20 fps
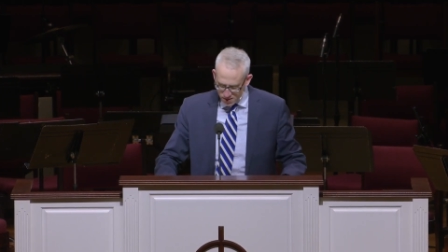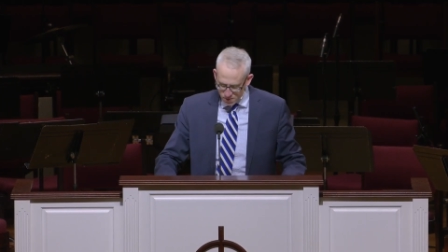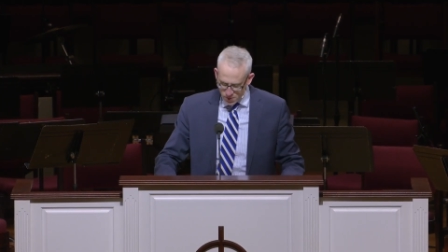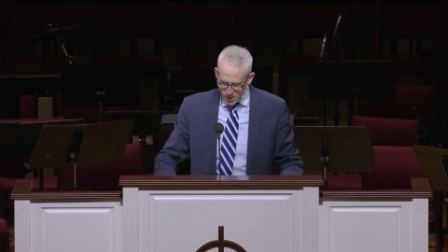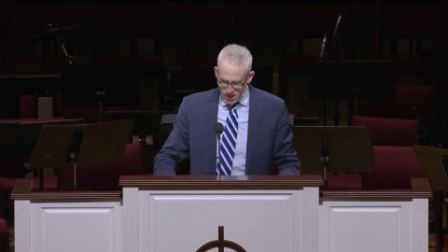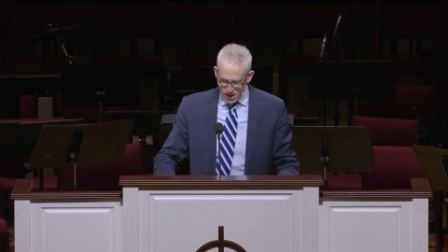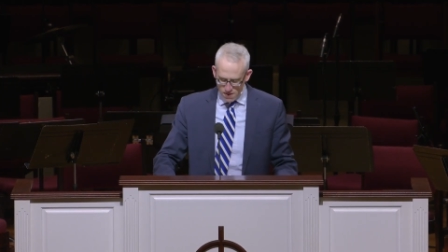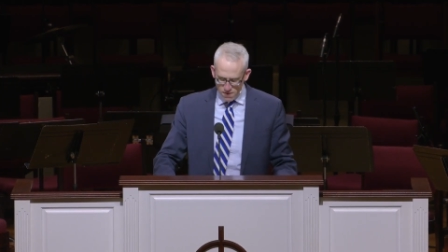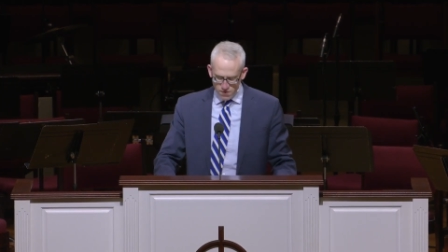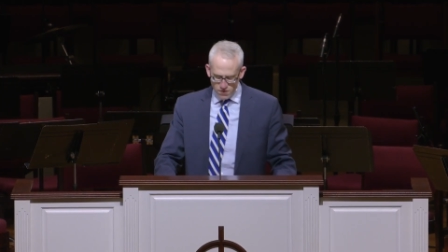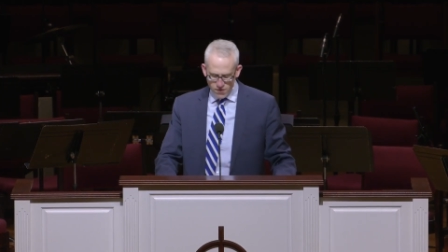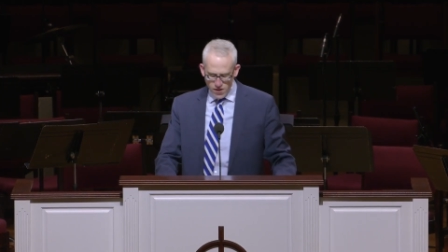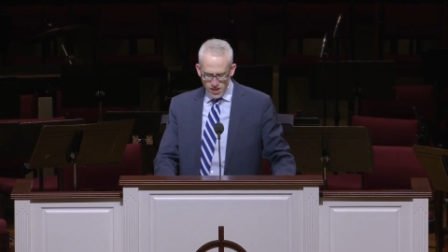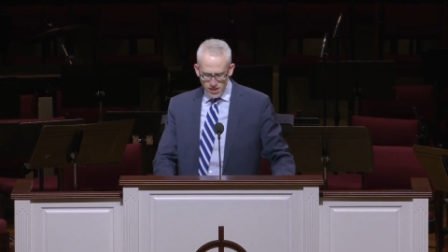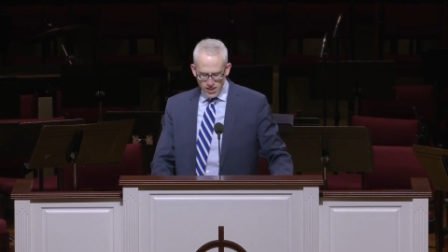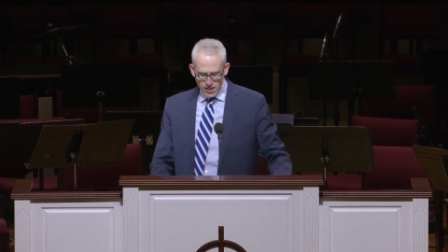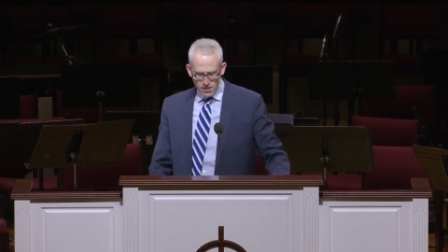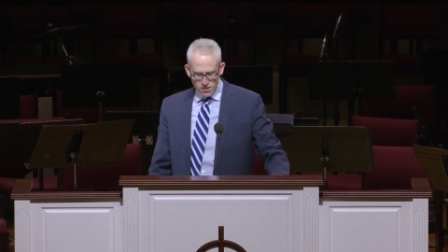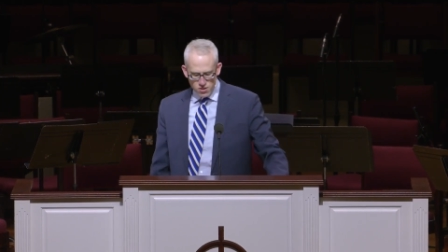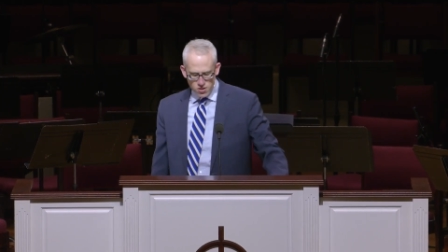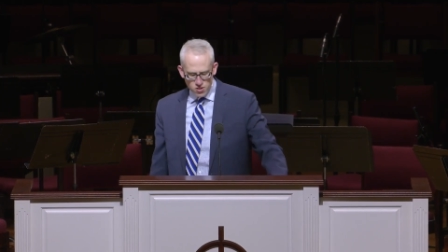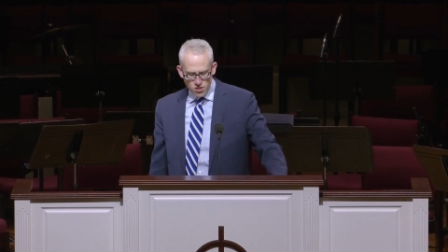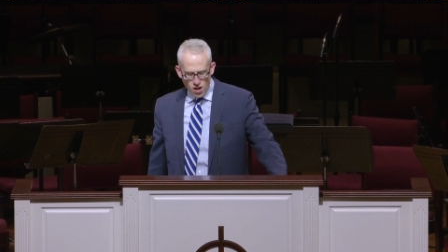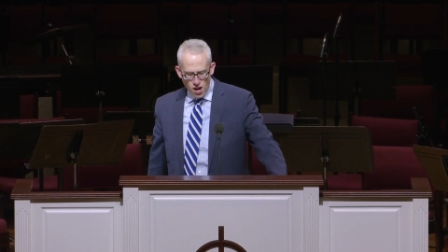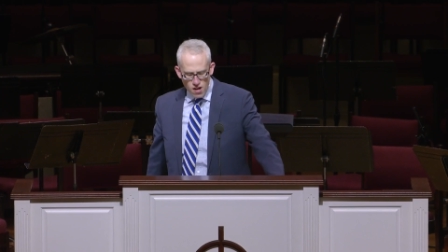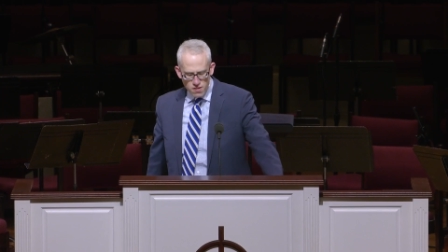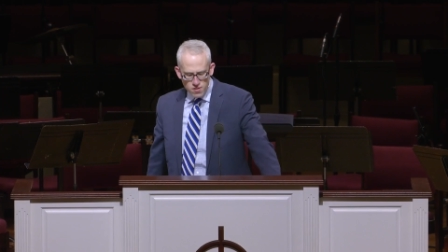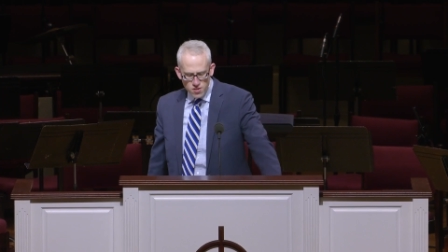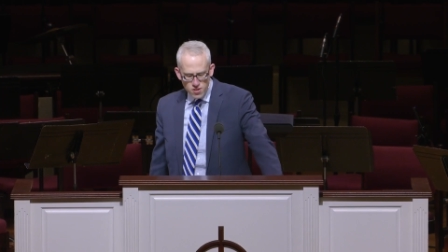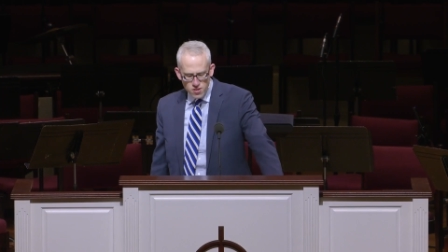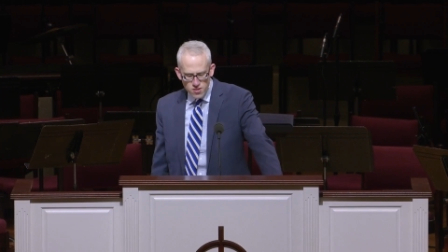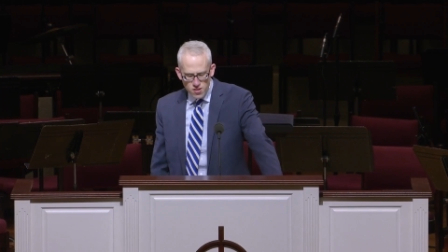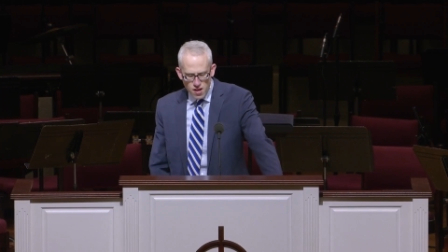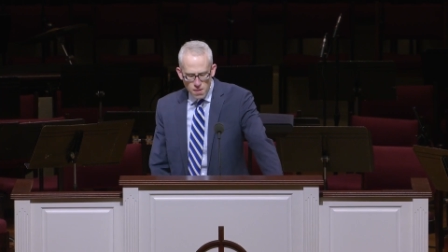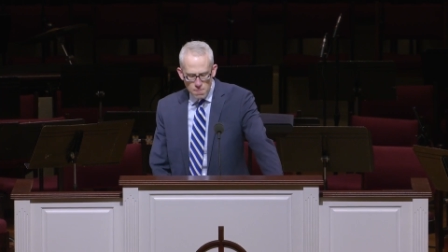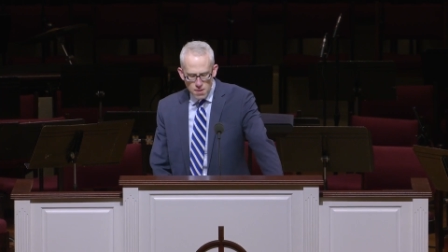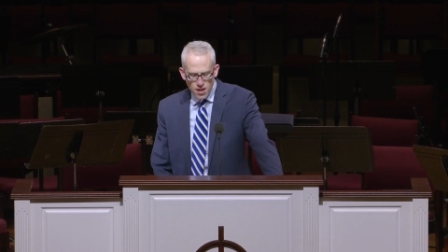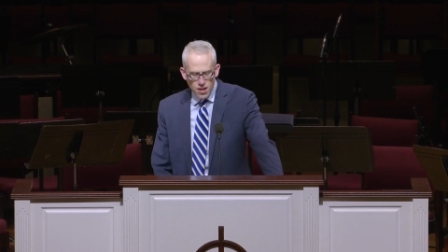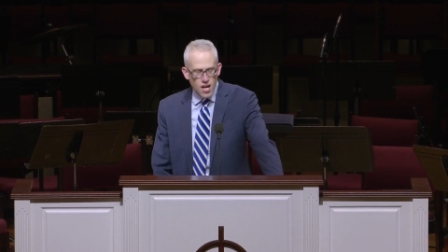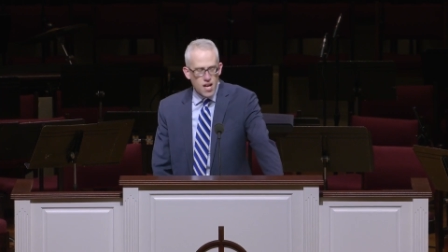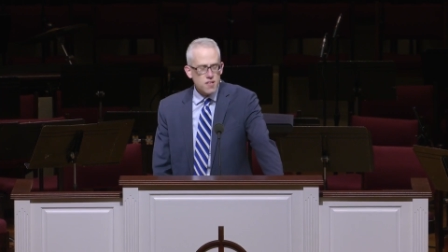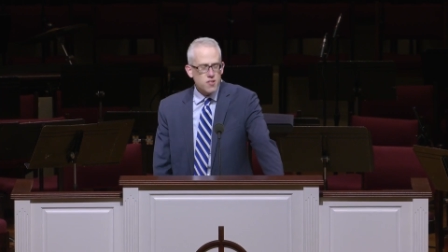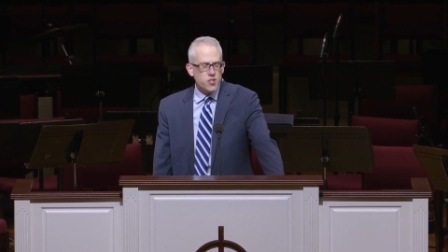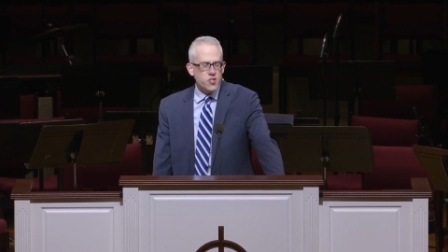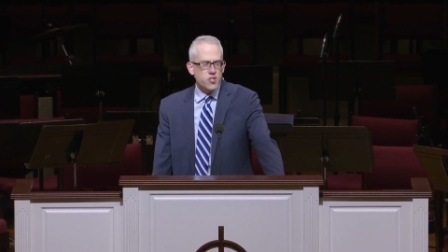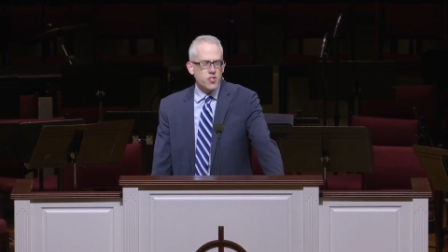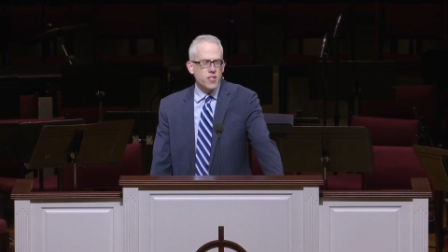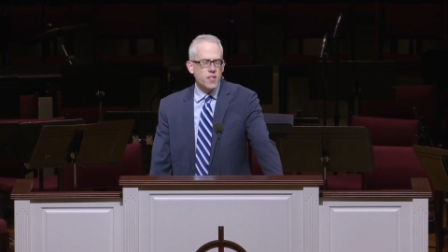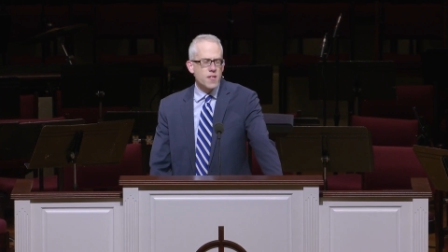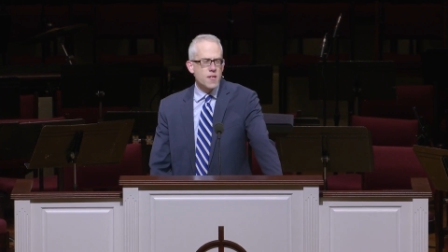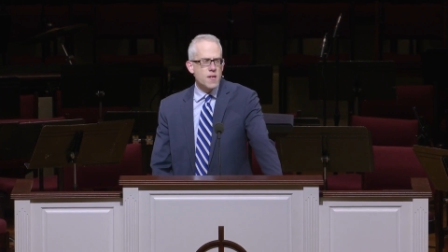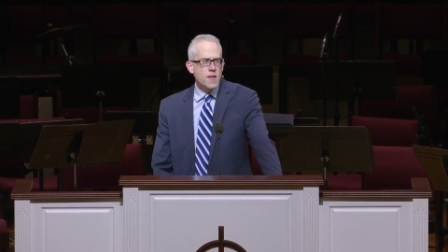and we have fighting Scots among us.